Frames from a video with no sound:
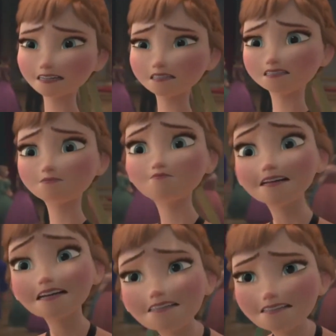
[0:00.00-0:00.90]
just,
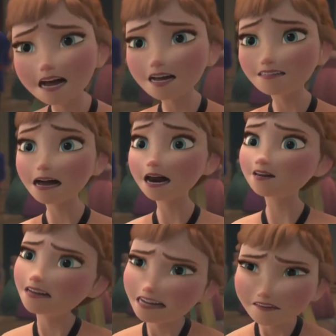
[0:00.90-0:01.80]
just open it a little,
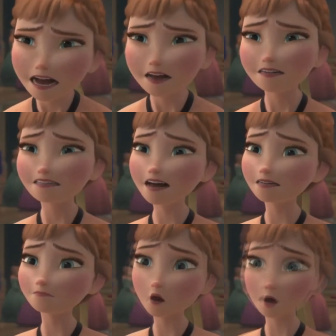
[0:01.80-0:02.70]
crack it.
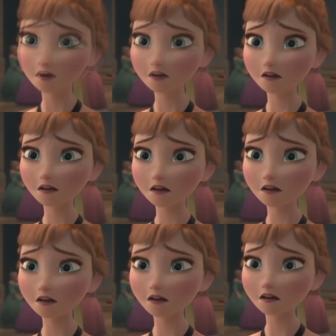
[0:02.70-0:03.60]
Just crack it.
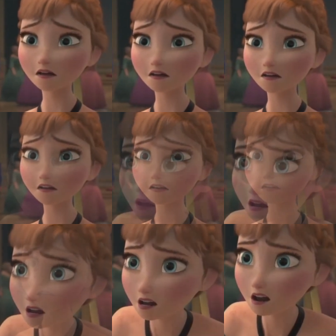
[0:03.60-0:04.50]

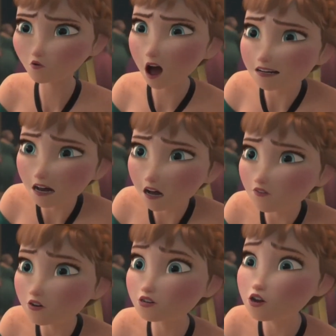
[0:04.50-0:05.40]
Because it's breath, air,